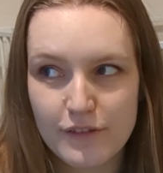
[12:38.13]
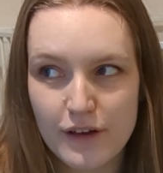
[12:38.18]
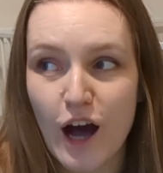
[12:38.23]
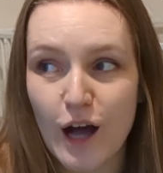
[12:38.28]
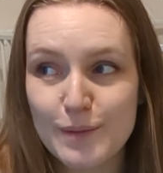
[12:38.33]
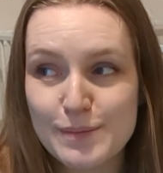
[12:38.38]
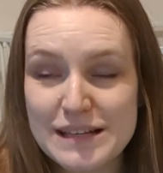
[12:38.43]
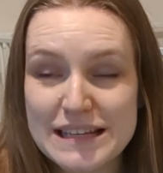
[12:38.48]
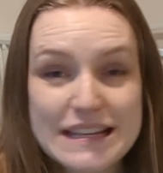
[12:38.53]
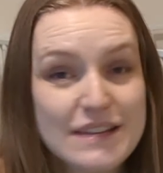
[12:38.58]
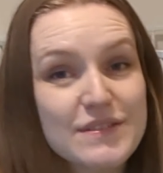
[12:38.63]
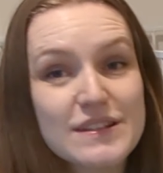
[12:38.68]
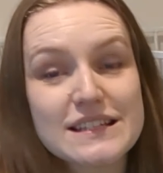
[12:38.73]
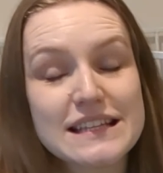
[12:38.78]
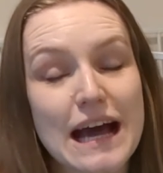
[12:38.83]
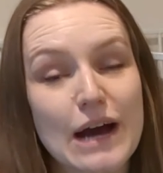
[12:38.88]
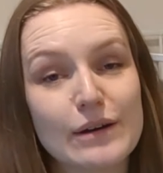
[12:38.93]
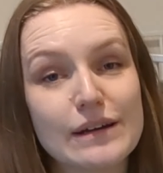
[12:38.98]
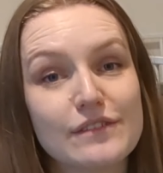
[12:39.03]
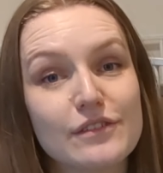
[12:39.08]
I believe it's
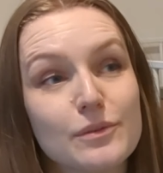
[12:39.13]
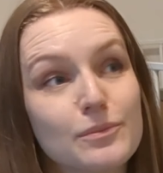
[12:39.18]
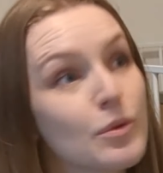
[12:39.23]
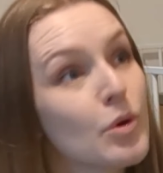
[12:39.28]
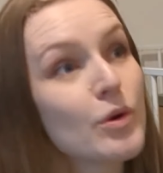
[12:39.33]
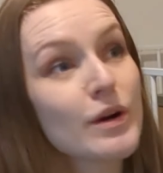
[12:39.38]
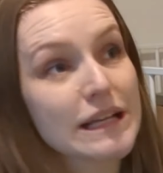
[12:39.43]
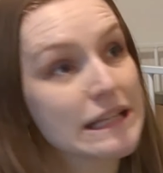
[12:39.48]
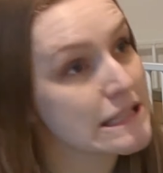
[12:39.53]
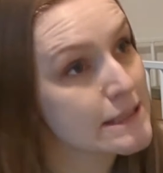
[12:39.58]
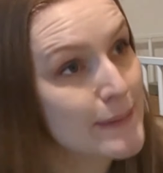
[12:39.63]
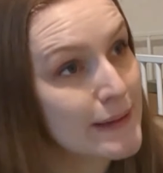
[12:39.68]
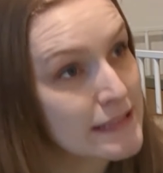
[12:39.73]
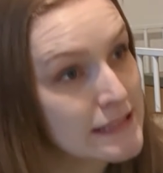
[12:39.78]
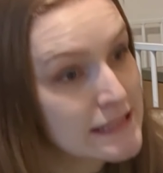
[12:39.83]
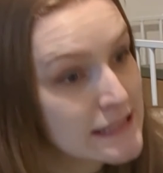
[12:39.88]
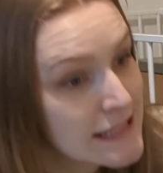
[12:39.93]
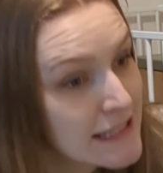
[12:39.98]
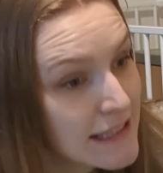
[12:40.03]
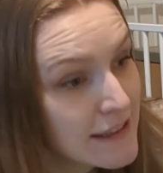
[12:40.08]
now even more
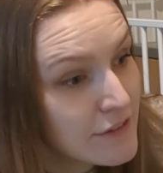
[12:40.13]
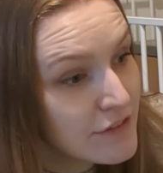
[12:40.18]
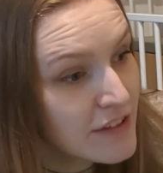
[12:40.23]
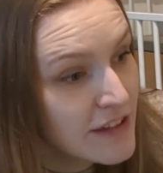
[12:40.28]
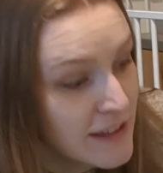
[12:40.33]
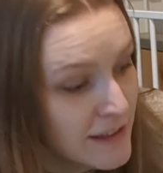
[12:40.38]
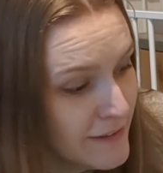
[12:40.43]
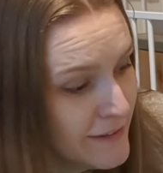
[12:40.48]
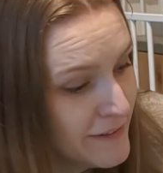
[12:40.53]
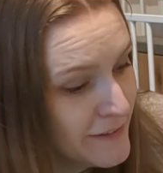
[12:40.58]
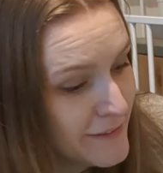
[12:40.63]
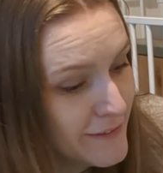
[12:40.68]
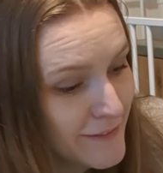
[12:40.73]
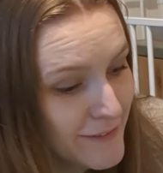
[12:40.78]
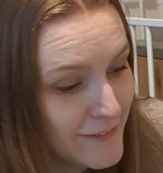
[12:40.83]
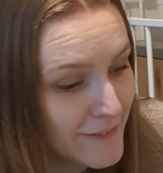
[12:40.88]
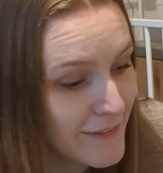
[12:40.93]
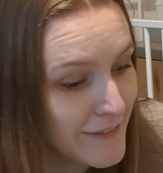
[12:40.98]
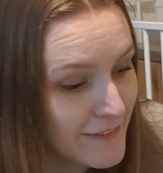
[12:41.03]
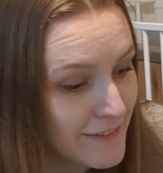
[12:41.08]
expensive
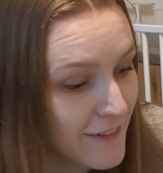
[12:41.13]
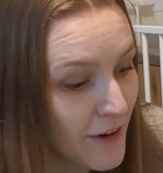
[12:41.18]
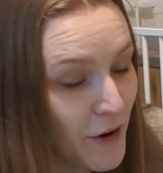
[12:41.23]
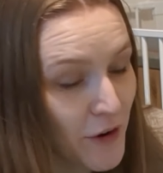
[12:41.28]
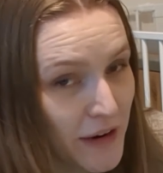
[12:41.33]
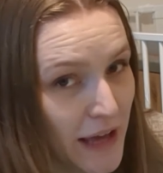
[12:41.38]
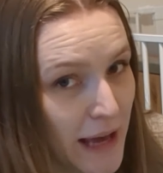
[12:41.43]
on